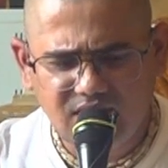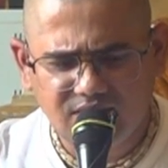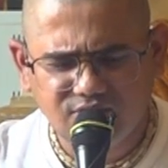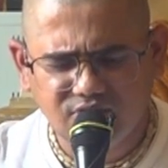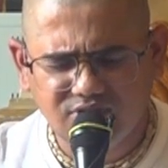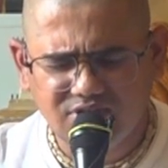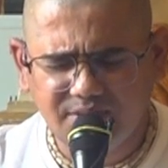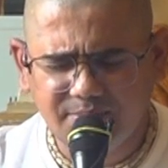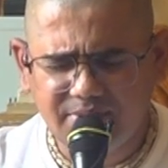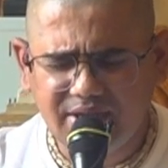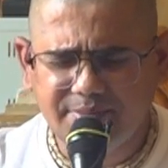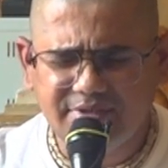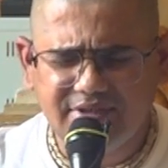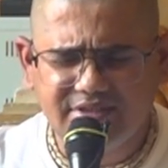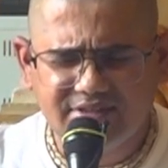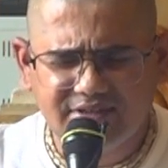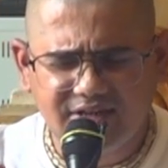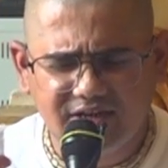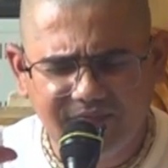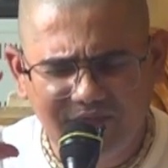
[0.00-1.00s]
So sometimes
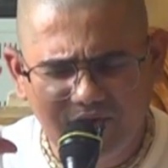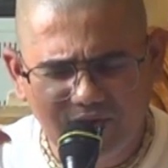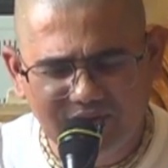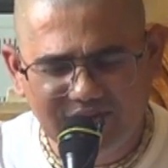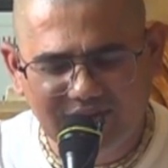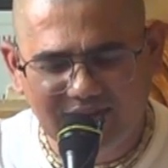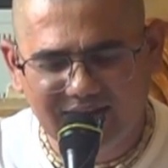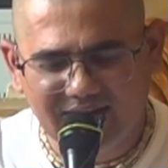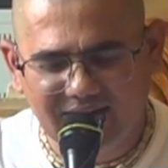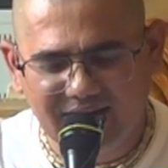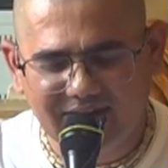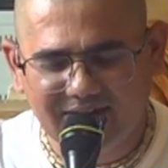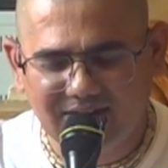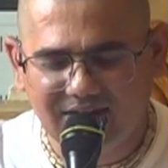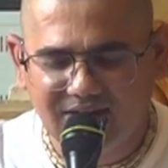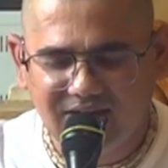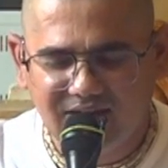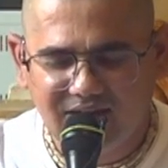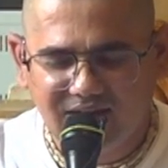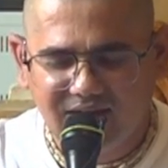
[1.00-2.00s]
it's confusing that
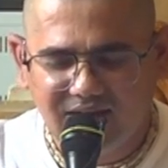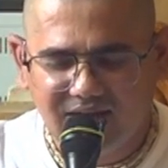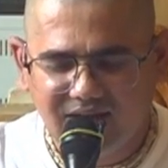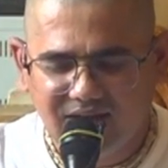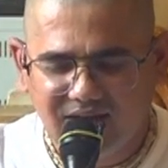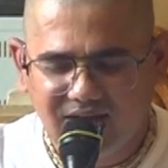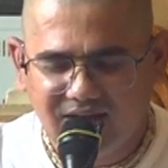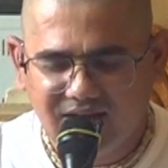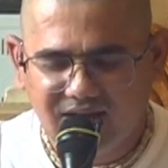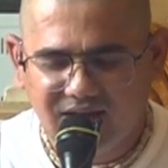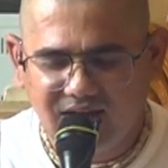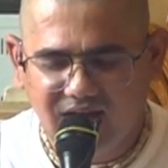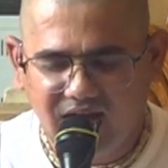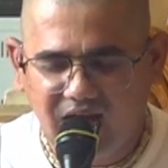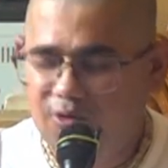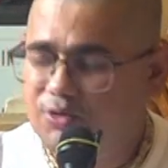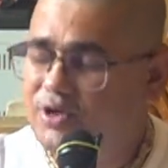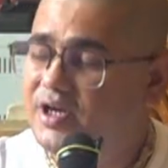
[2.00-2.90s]
how